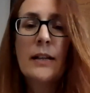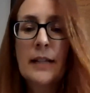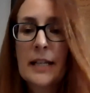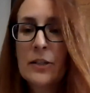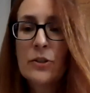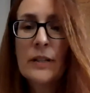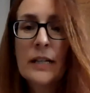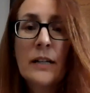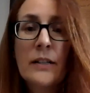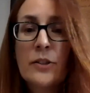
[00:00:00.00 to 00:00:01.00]
they hand you that
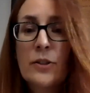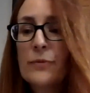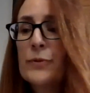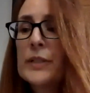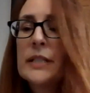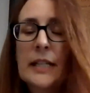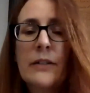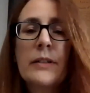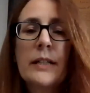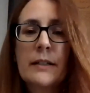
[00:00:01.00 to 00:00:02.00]
gun, and you're free to
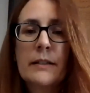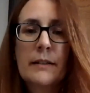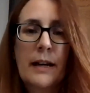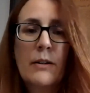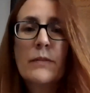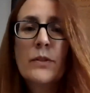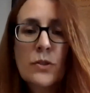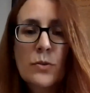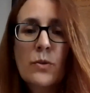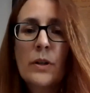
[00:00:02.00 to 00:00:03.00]
carry it out of the
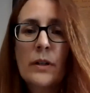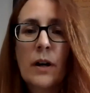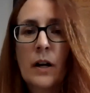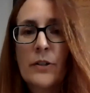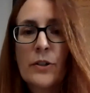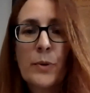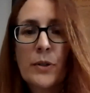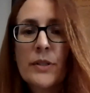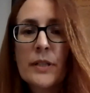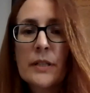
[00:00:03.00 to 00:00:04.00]
store on your
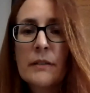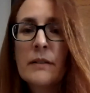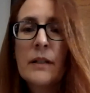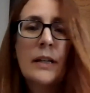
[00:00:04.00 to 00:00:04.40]
person,